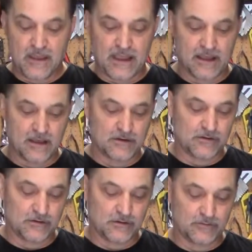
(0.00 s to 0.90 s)
and
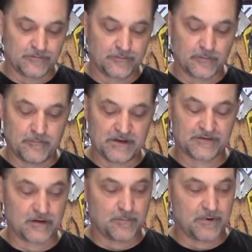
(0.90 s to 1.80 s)
you've
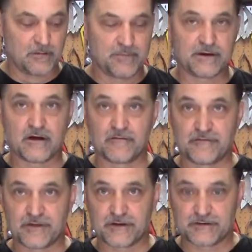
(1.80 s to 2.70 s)
mixed up a bit of
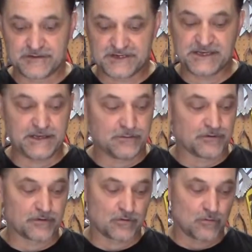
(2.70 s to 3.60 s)
the tea
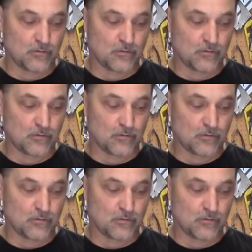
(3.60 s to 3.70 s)
with the